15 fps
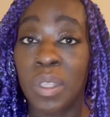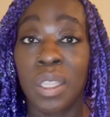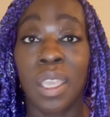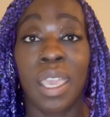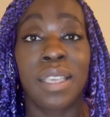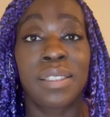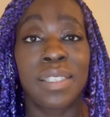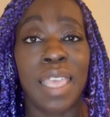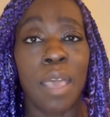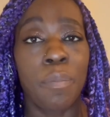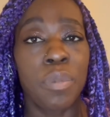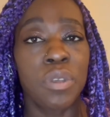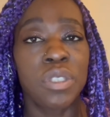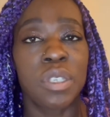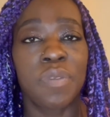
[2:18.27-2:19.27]

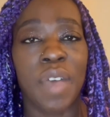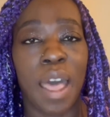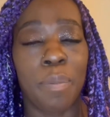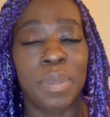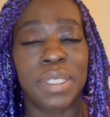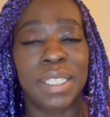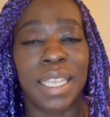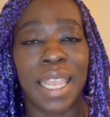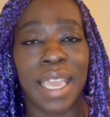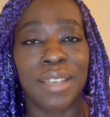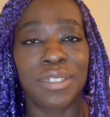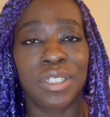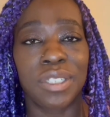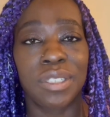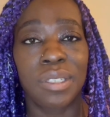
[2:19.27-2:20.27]
Examples of opposite
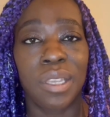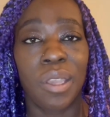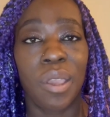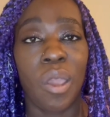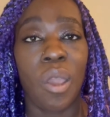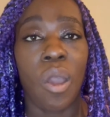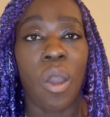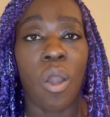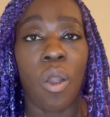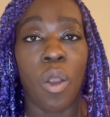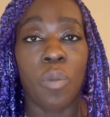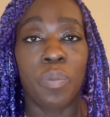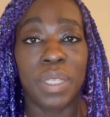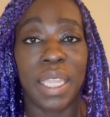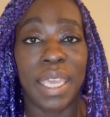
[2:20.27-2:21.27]
action are
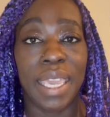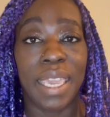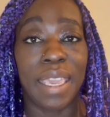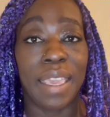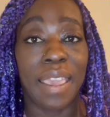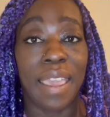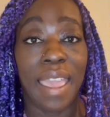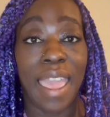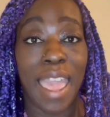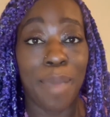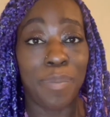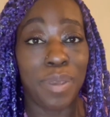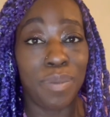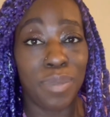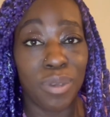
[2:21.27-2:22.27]
playing
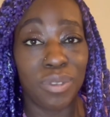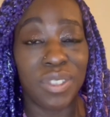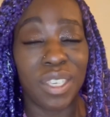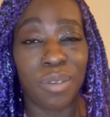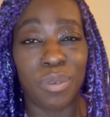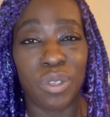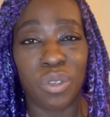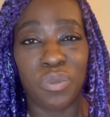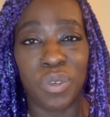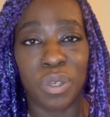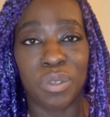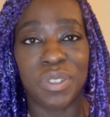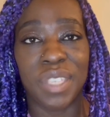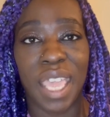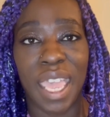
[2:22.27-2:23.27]
happy music when you feel
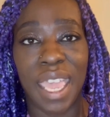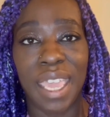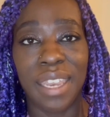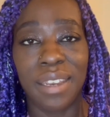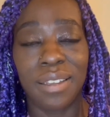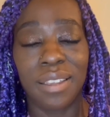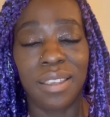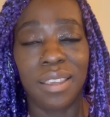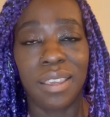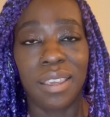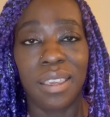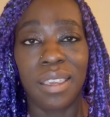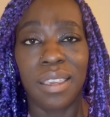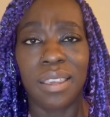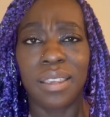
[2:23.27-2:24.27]
sad,
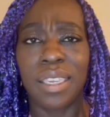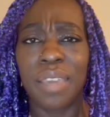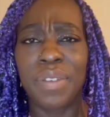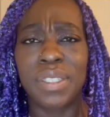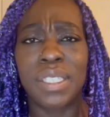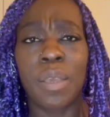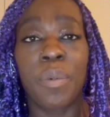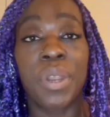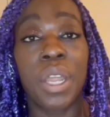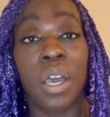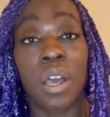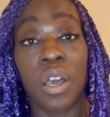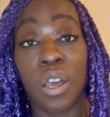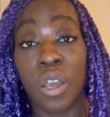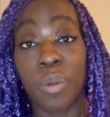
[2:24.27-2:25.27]
giving someone a
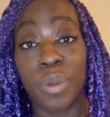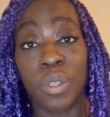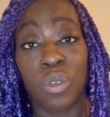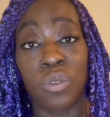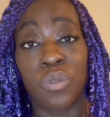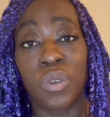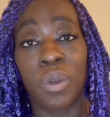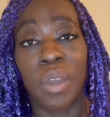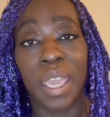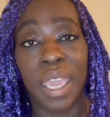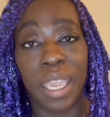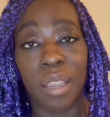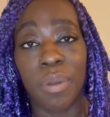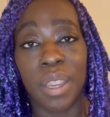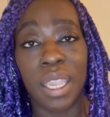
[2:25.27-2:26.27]
hug when you feel
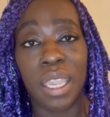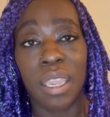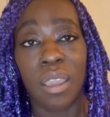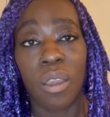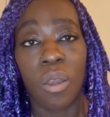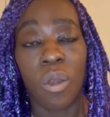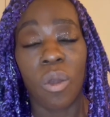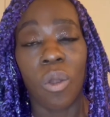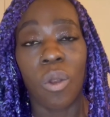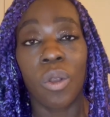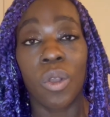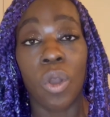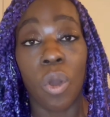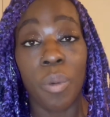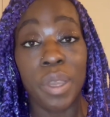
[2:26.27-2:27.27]
angry, or
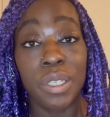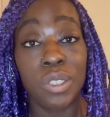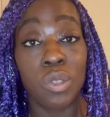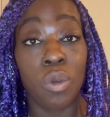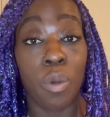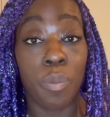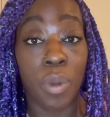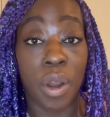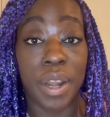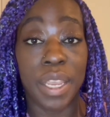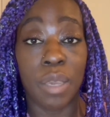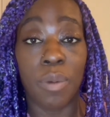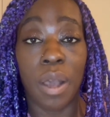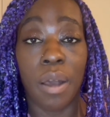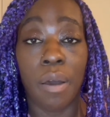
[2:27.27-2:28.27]
going to a party
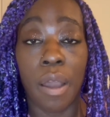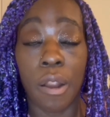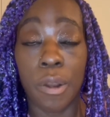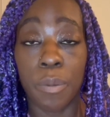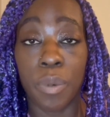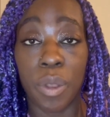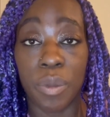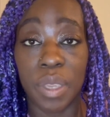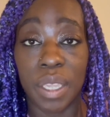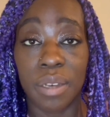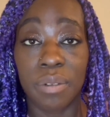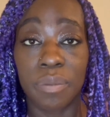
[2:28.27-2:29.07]
while heartbroken.